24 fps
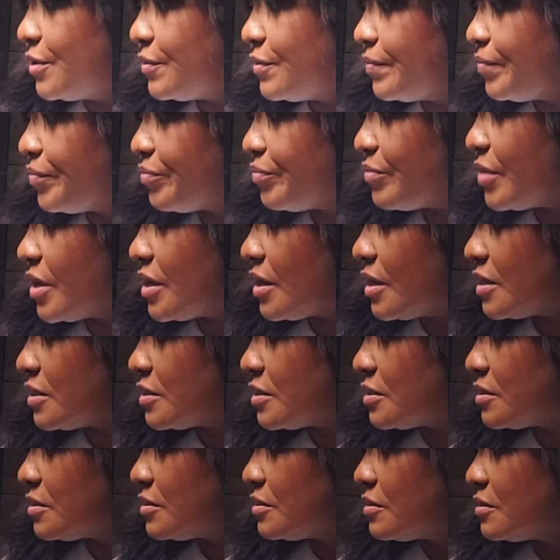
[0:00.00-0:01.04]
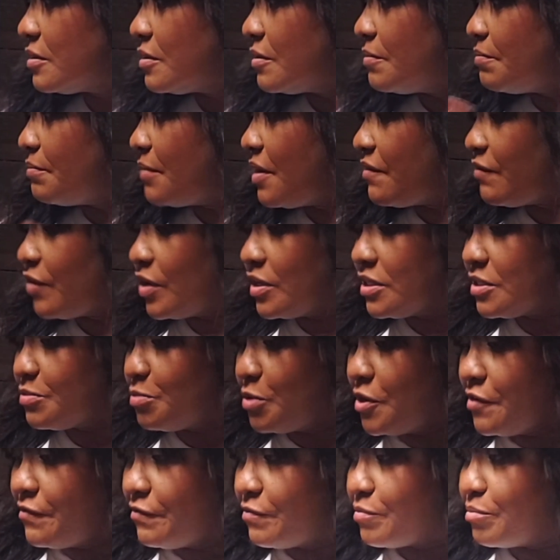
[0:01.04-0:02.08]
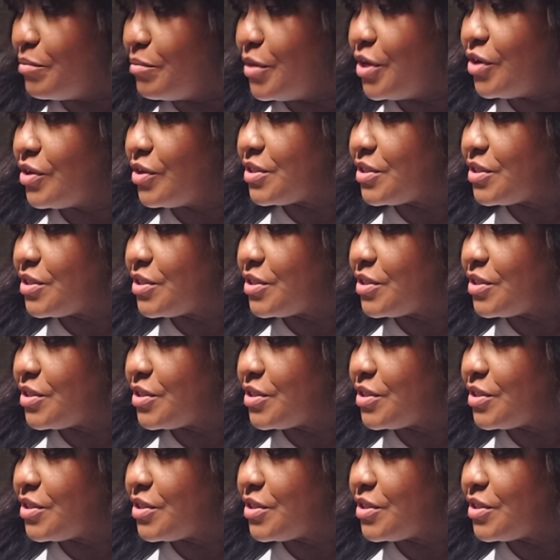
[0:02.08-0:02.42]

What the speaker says: with me. Because my one spliff, me